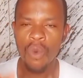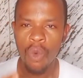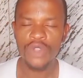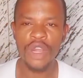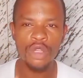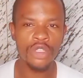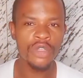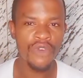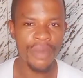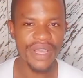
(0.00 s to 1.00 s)
What you're going
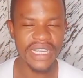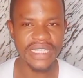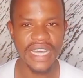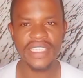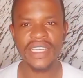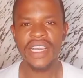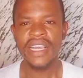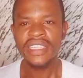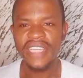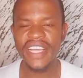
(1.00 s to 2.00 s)
to do for me is that
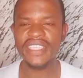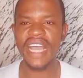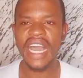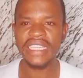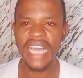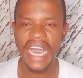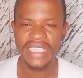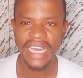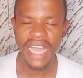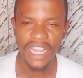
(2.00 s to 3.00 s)
since
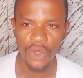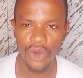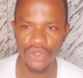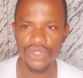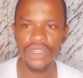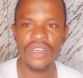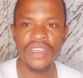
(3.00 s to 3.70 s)
as an adult,